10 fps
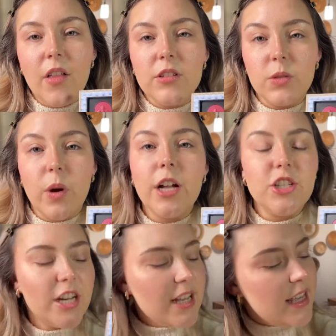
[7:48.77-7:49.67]

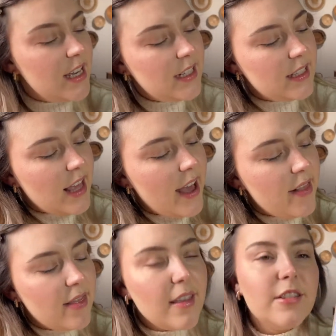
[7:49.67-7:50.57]
swatching this, that
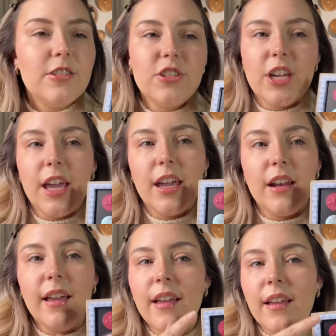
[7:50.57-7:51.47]
this
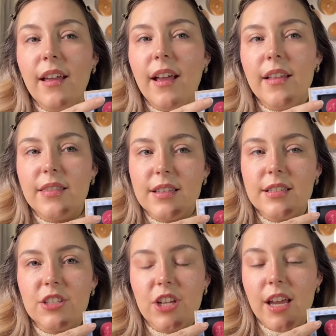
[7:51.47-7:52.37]
shade and this
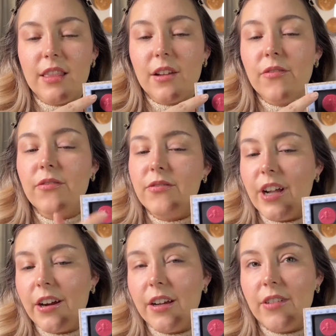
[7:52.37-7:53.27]
shade, they're
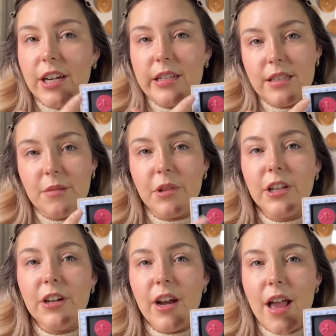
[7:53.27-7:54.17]
very, very
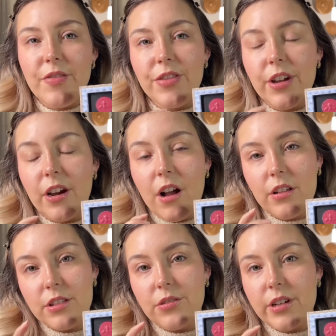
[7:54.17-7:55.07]
similar, and they're
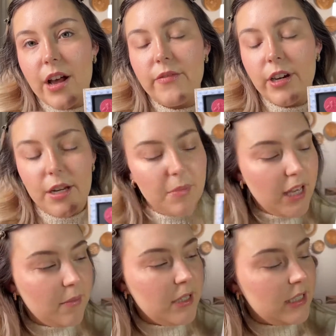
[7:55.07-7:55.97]
also not very
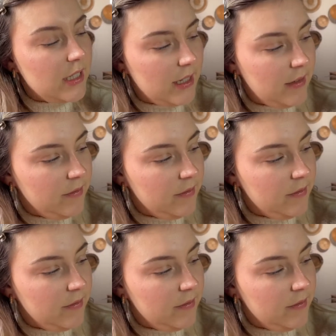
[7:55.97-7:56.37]
pigmented.